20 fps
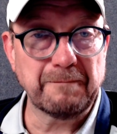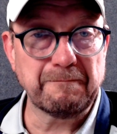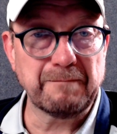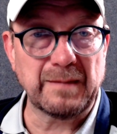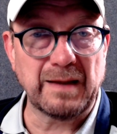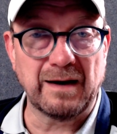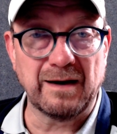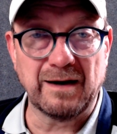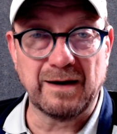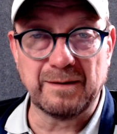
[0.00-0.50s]

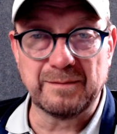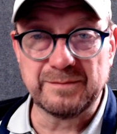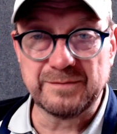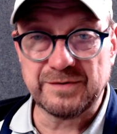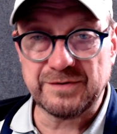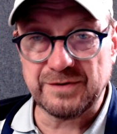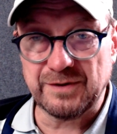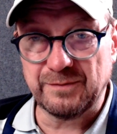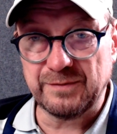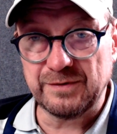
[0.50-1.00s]

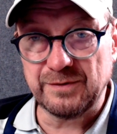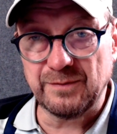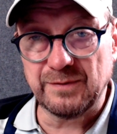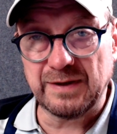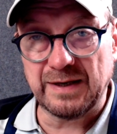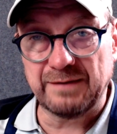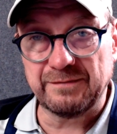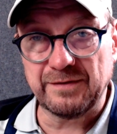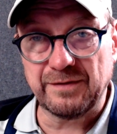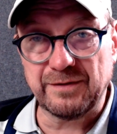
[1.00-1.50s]
So we do one
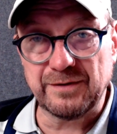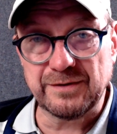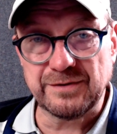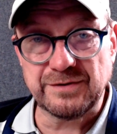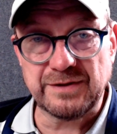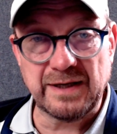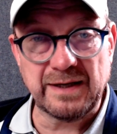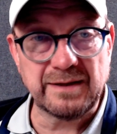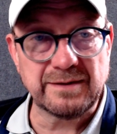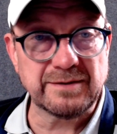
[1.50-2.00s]
every
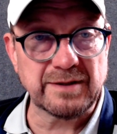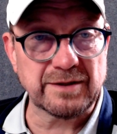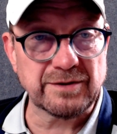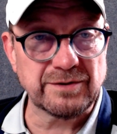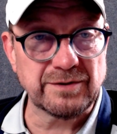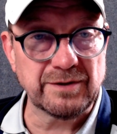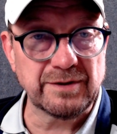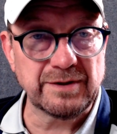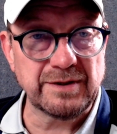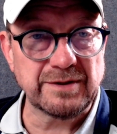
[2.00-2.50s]
Thursday,
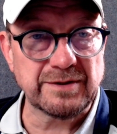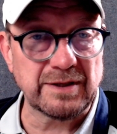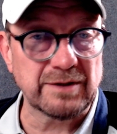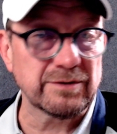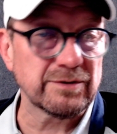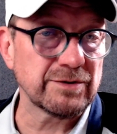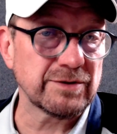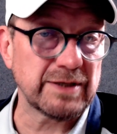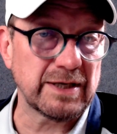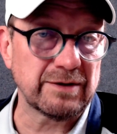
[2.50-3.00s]
6:30 Central
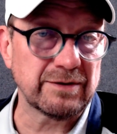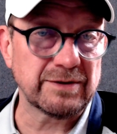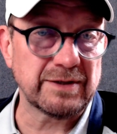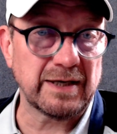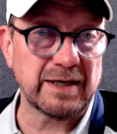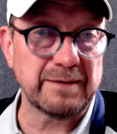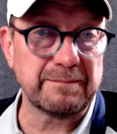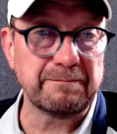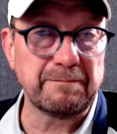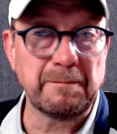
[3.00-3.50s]
Standard
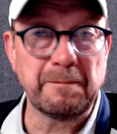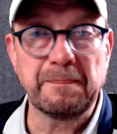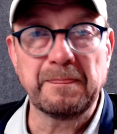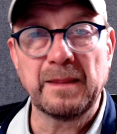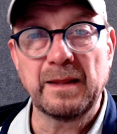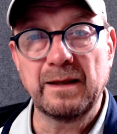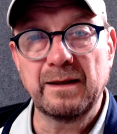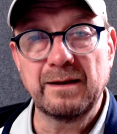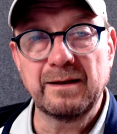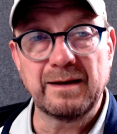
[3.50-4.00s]
Time,
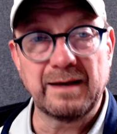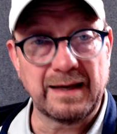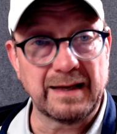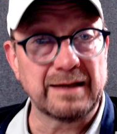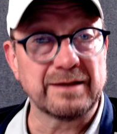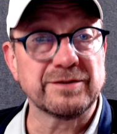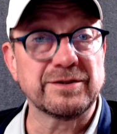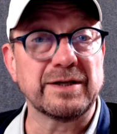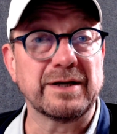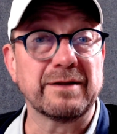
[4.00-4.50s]
and I'll
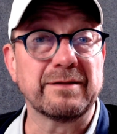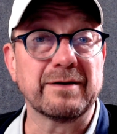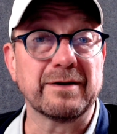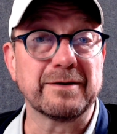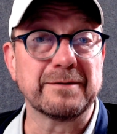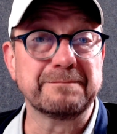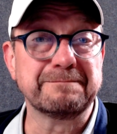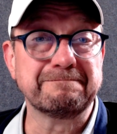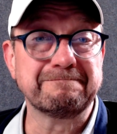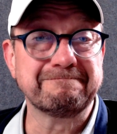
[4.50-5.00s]
see you there.
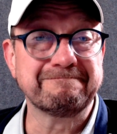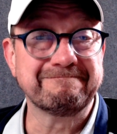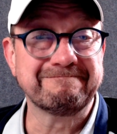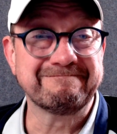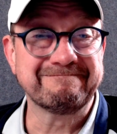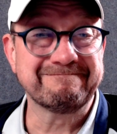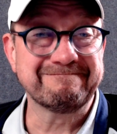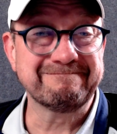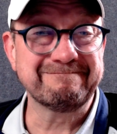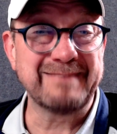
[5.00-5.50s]

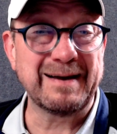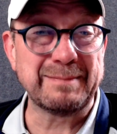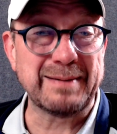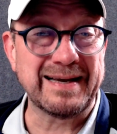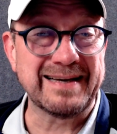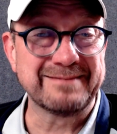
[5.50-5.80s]
Bye-bye.